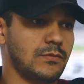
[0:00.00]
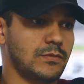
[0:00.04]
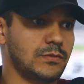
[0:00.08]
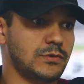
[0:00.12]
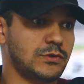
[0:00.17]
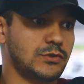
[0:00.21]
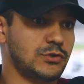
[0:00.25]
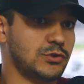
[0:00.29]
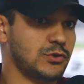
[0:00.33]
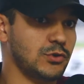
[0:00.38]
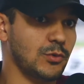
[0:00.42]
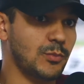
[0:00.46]

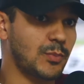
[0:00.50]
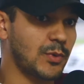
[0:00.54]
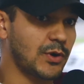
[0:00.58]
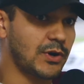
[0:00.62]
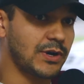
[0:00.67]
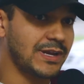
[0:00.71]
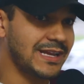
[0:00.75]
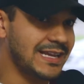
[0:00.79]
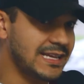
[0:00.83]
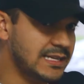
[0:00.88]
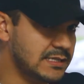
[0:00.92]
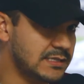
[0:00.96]

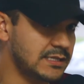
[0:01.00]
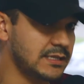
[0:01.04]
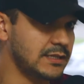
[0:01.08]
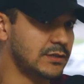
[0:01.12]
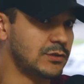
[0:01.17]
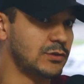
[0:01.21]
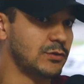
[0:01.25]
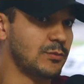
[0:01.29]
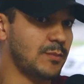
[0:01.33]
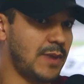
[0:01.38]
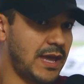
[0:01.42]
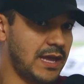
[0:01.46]
super easy
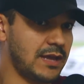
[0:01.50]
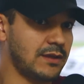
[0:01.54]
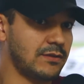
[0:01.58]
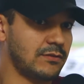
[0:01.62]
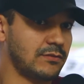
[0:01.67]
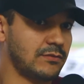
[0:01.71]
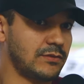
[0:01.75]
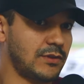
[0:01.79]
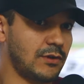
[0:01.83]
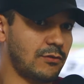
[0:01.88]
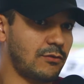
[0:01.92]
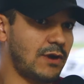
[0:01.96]
to make
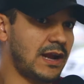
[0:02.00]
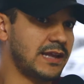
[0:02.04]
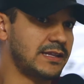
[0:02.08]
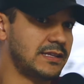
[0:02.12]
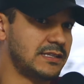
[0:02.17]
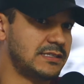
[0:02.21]
the right